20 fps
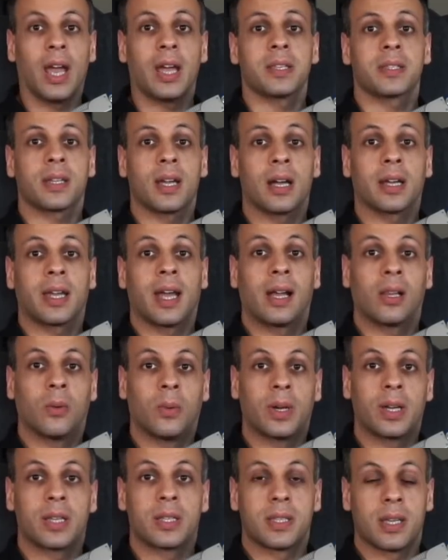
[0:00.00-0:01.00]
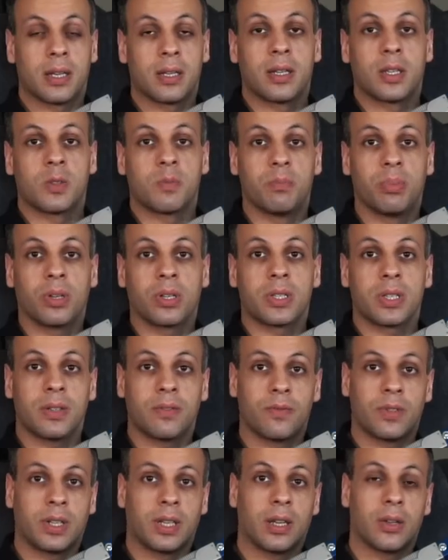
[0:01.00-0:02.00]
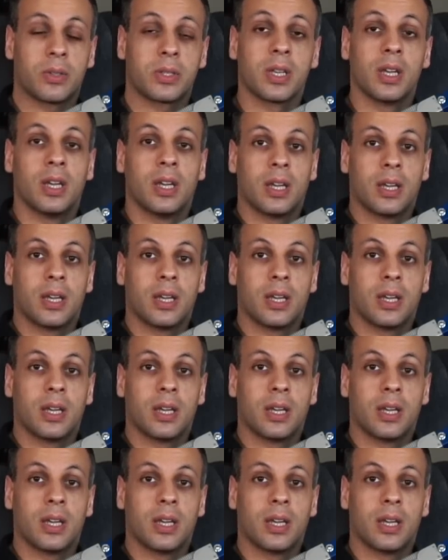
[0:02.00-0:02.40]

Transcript: As Scott Galloway has said in his books and videos,